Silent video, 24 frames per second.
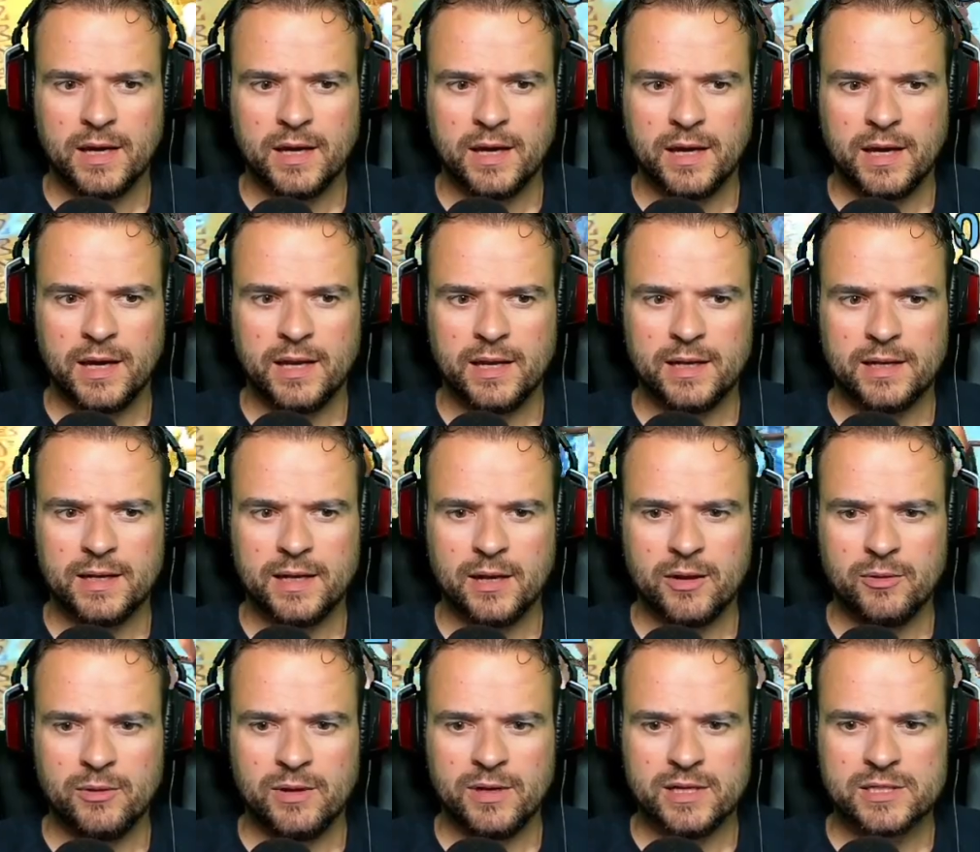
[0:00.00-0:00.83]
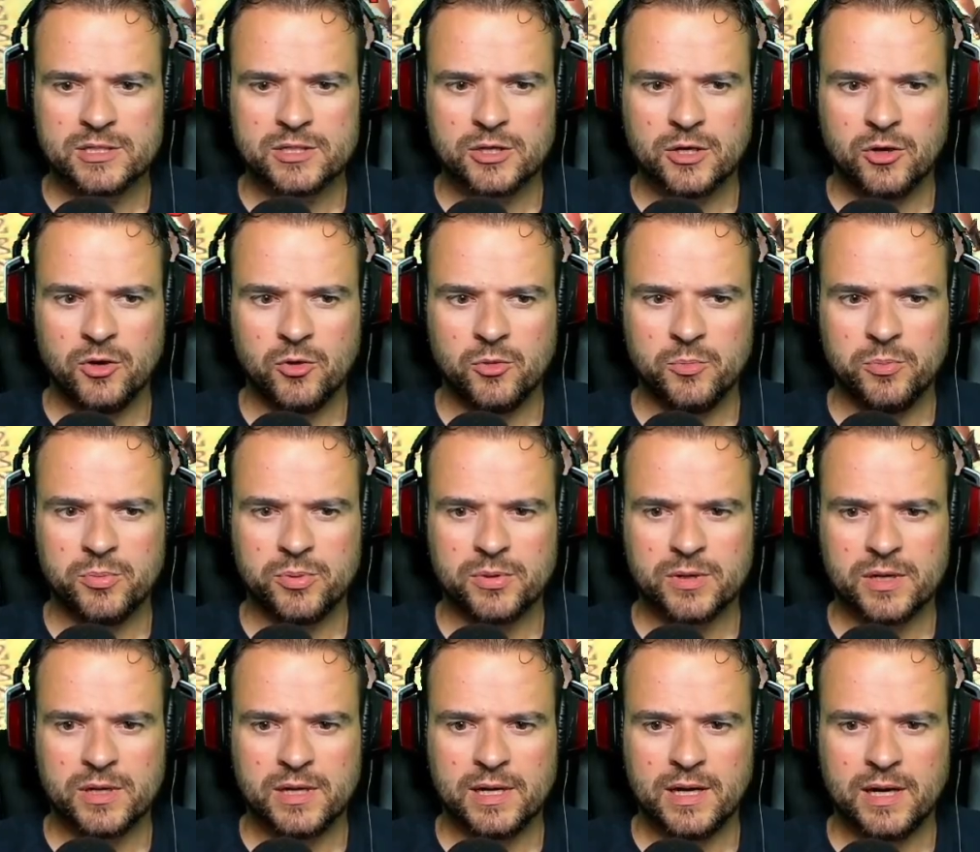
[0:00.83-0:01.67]
And now let's hope
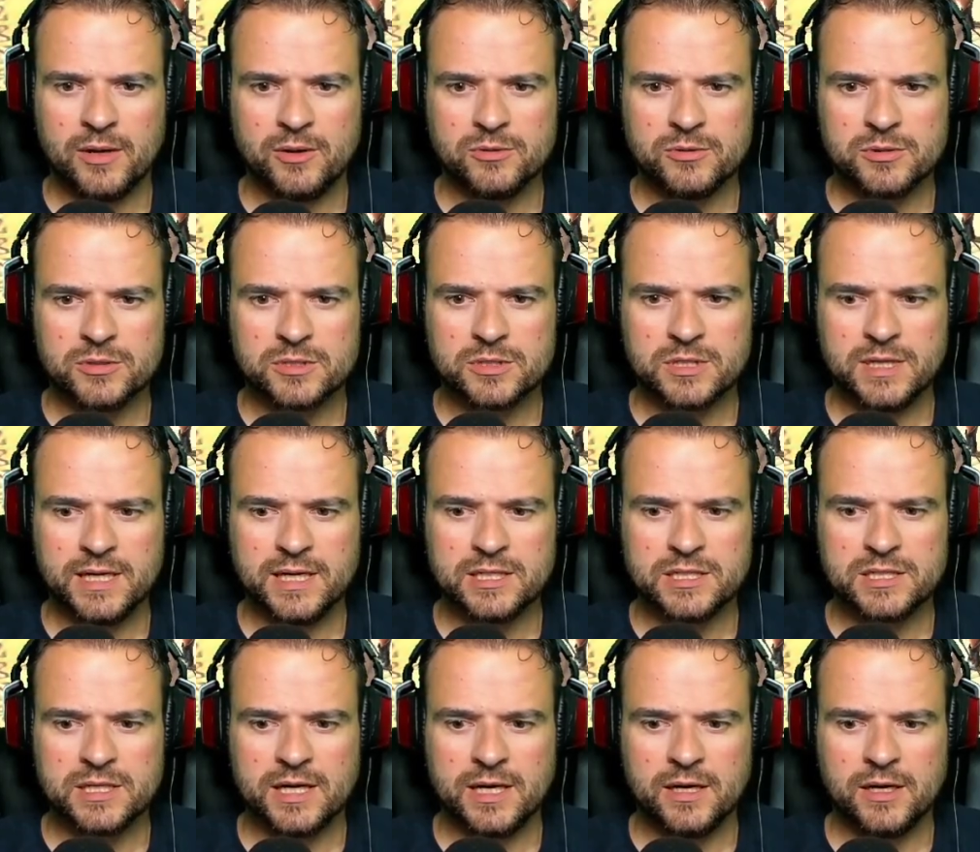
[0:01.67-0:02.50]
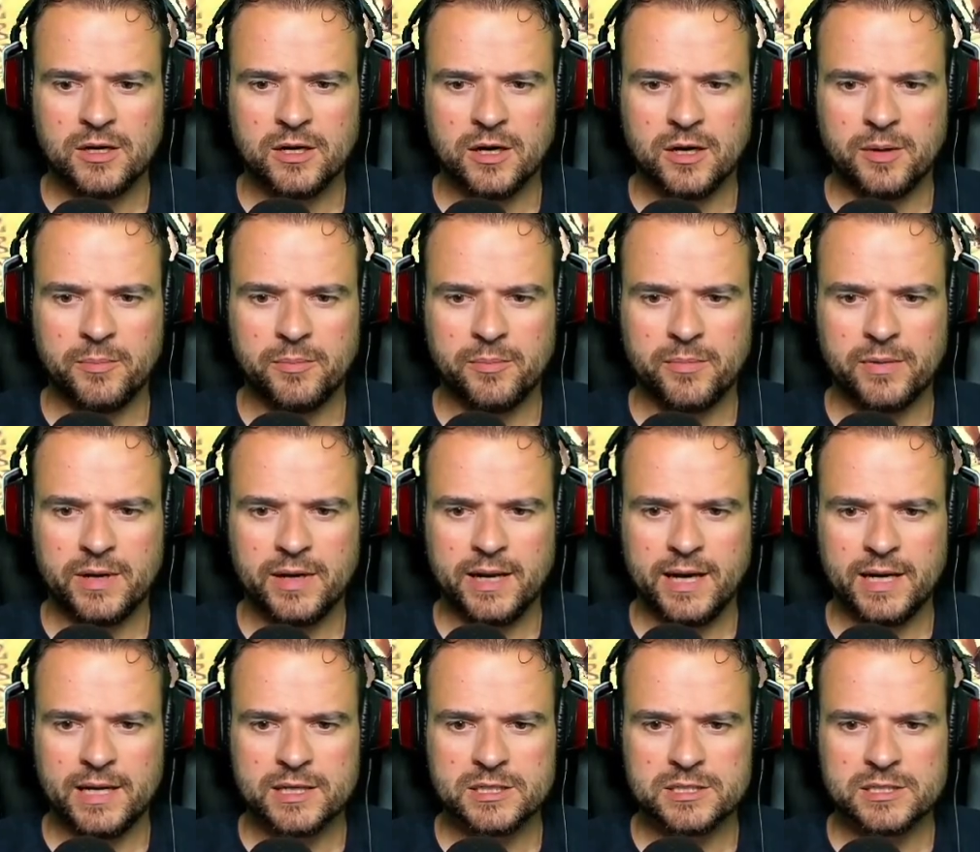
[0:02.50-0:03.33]
Countess Lix can come
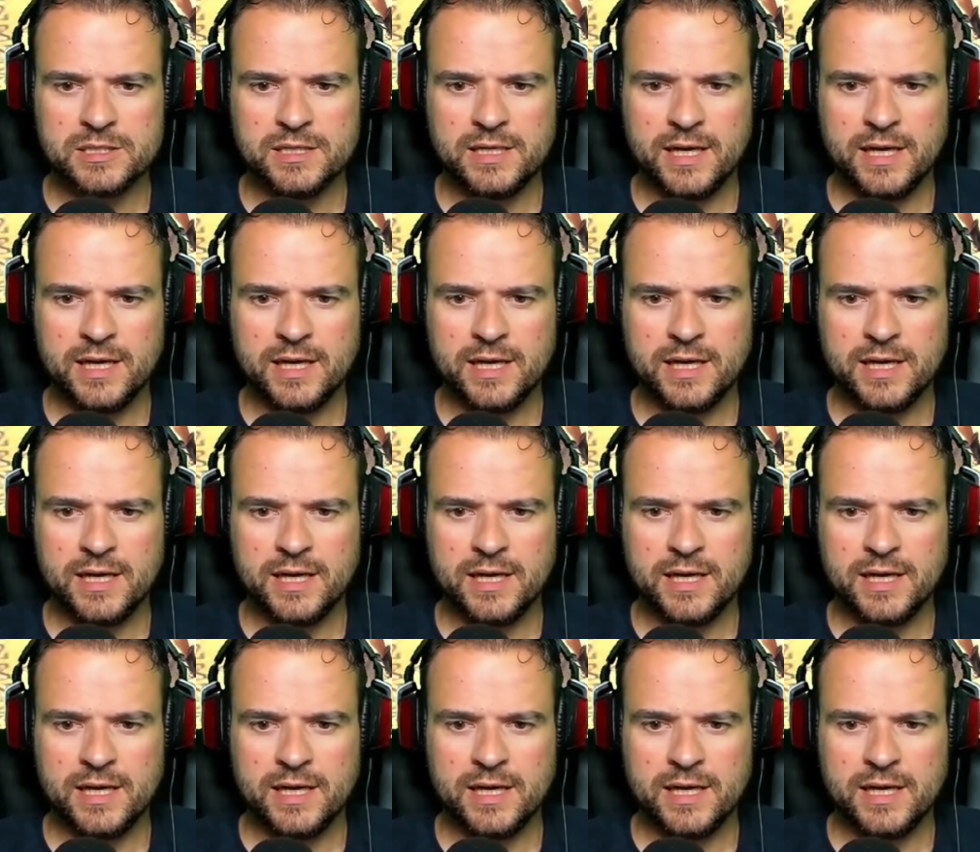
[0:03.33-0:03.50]
next.